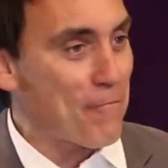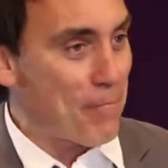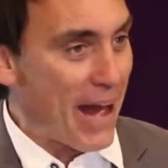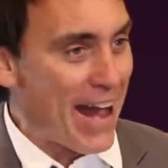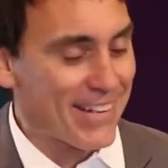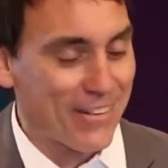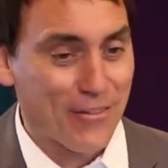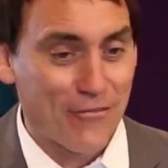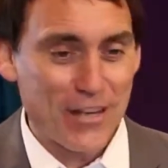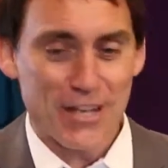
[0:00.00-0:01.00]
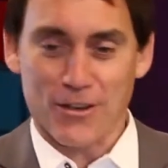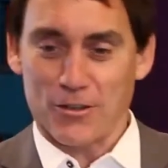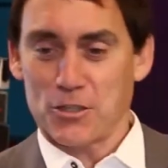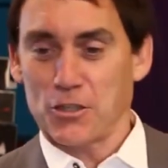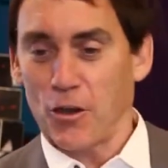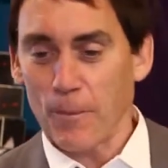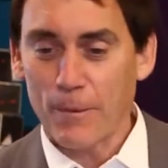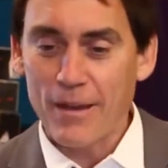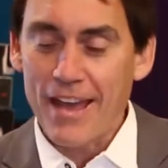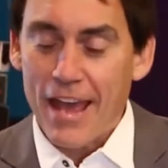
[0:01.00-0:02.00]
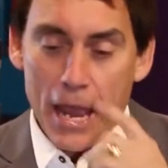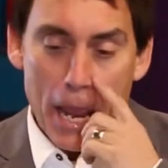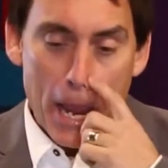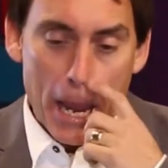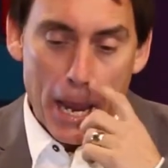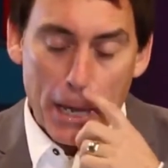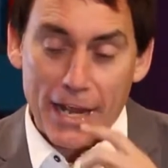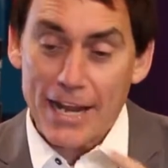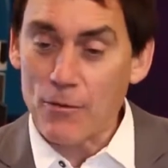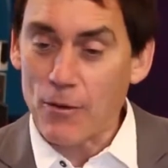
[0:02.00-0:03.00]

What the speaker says: I've parked it at the video shop. And